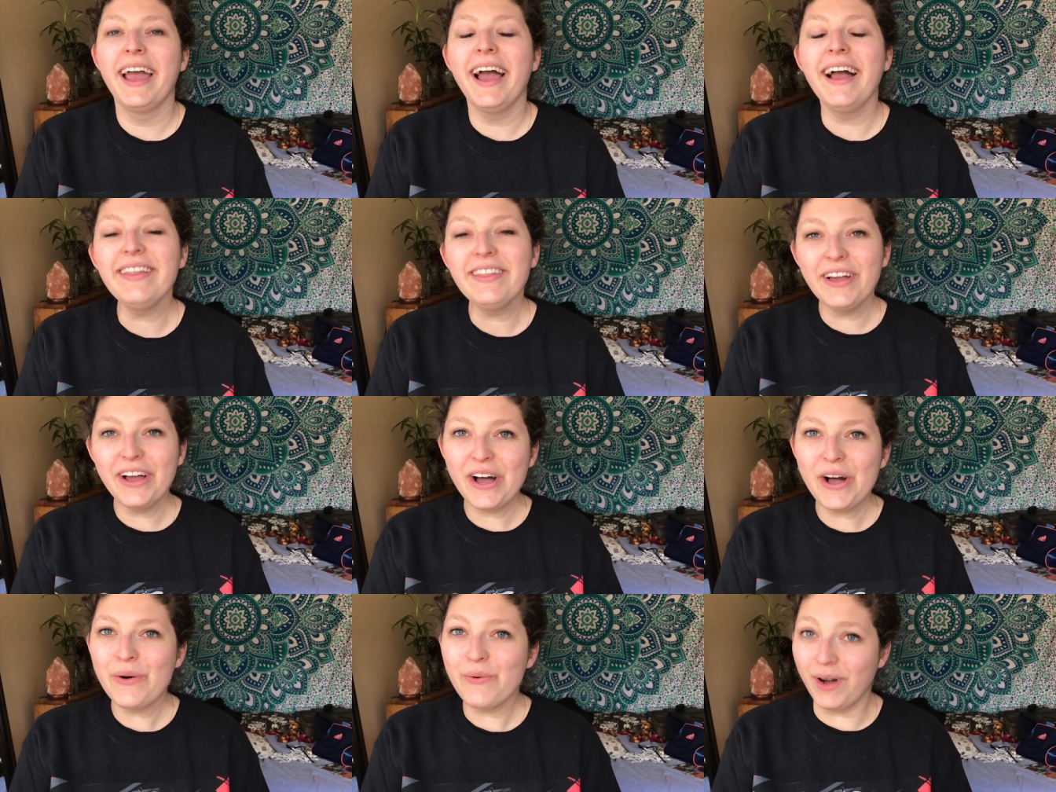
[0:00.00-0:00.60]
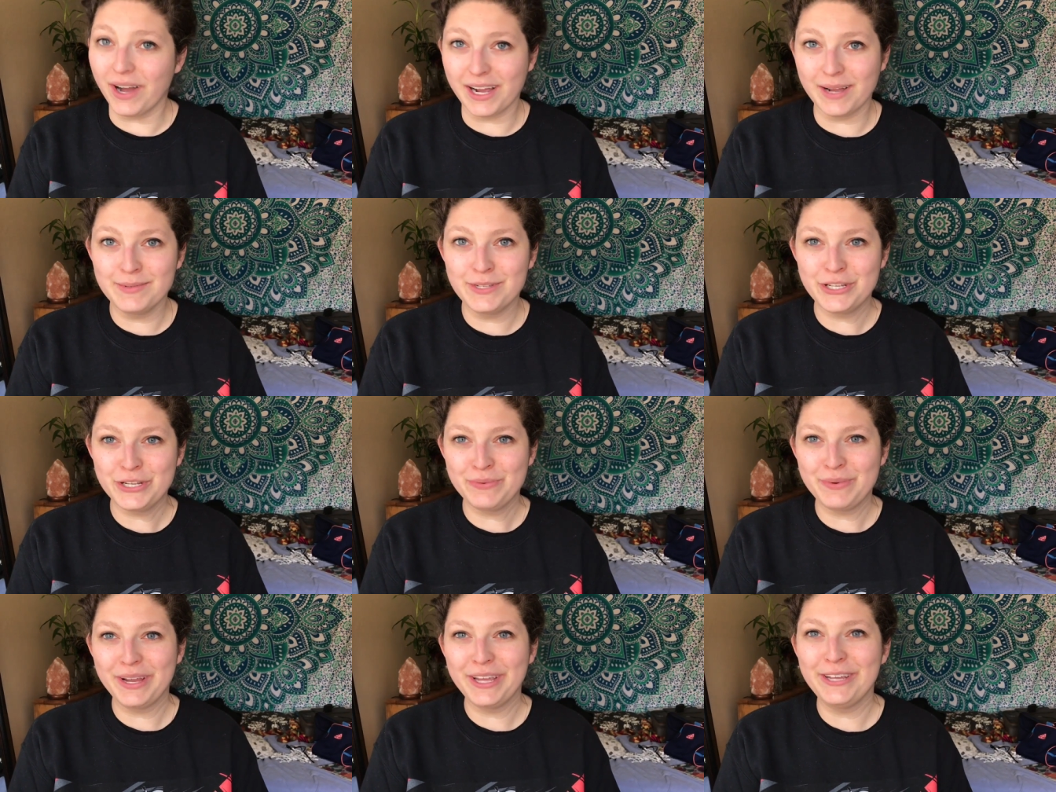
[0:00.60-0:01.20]
Hello, welcome
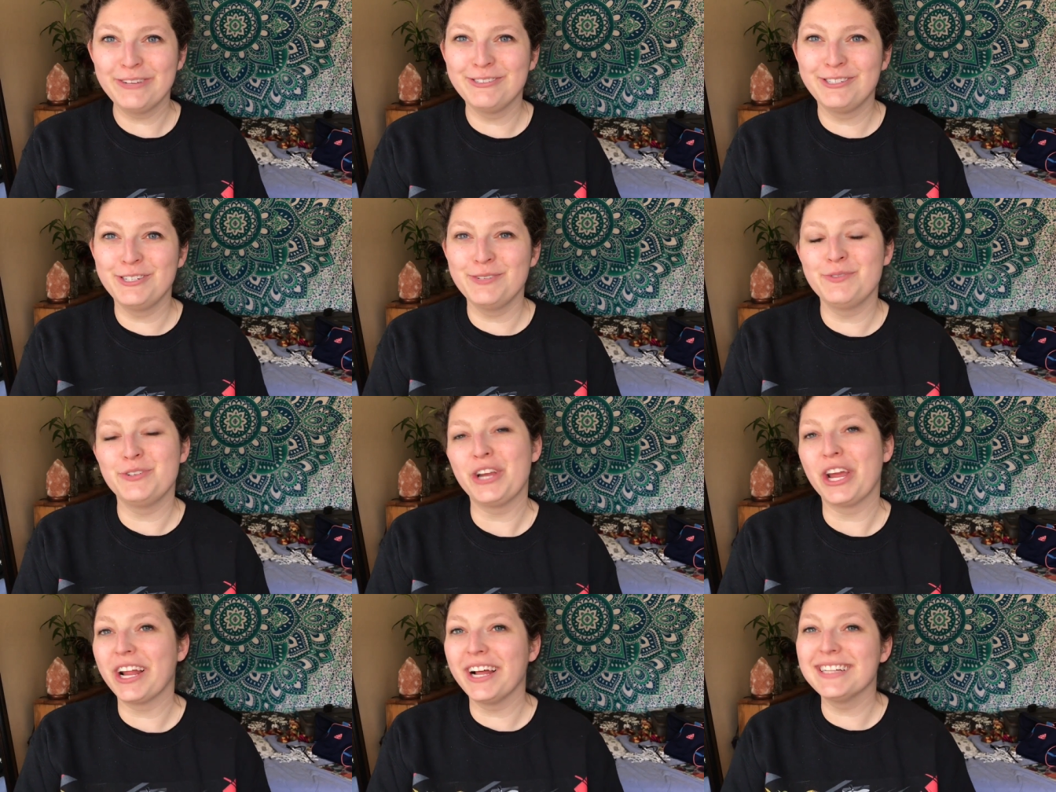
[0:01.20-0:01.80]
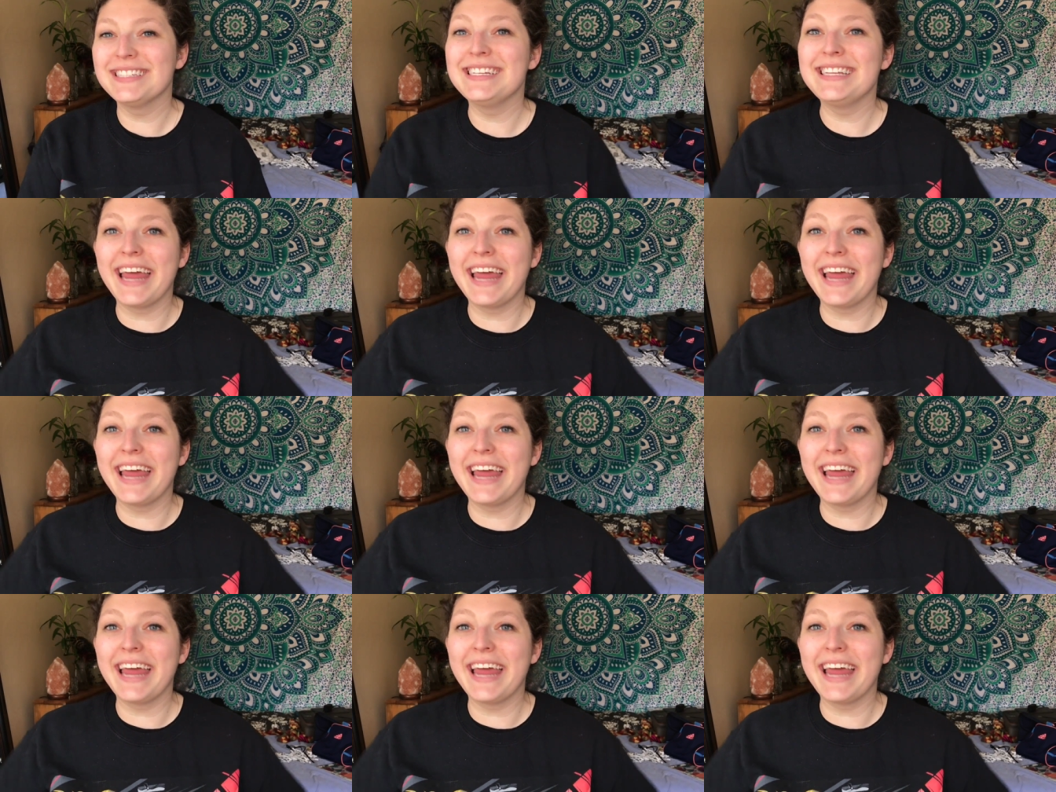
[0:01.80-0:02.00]
to my YouTube channel.